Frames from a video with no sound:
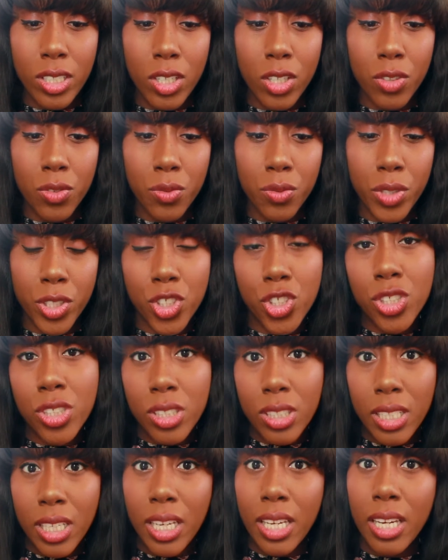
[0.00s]

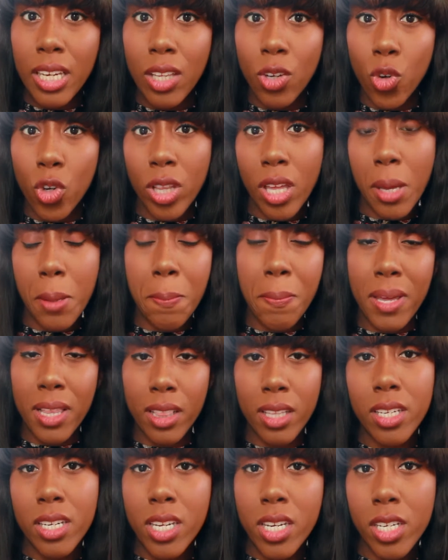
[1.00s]
originally or like
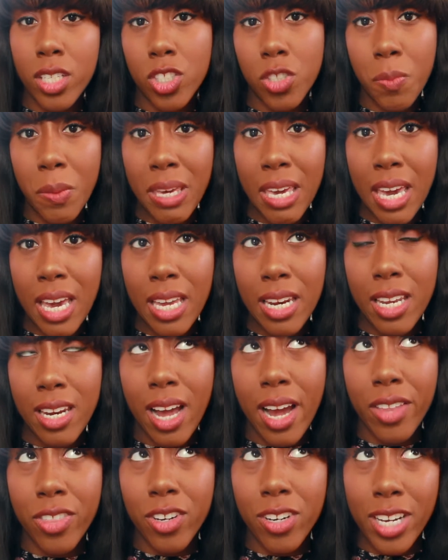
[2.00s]
my lineage began in
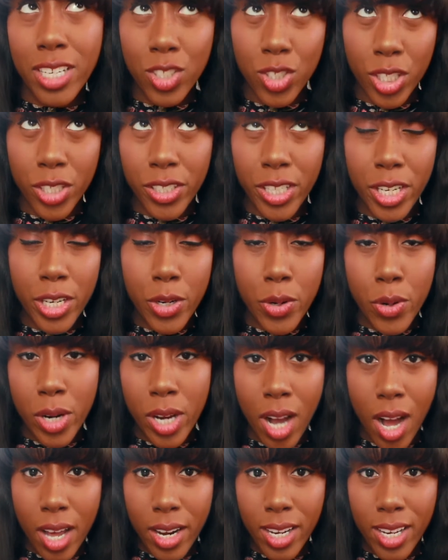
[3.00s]
either Nigeria or
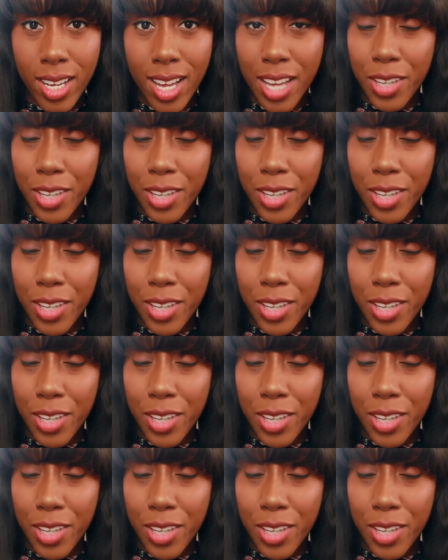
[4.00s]
Ghana.